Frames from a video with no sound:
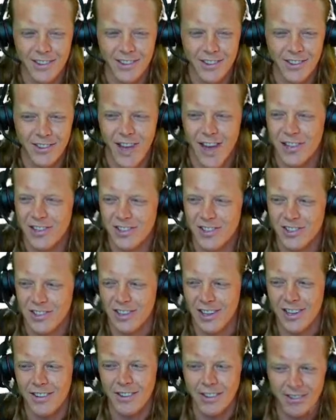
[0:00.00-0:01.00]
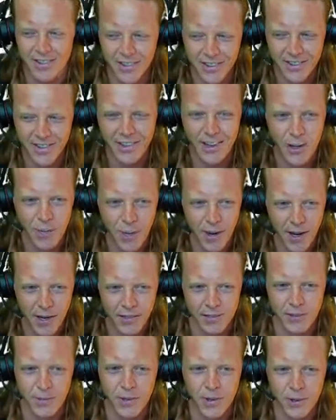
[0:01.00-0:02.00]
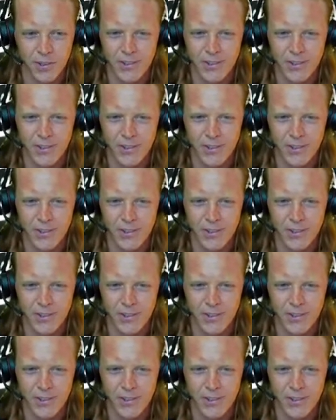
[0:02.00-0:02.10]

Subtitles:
that's just not even physically possible.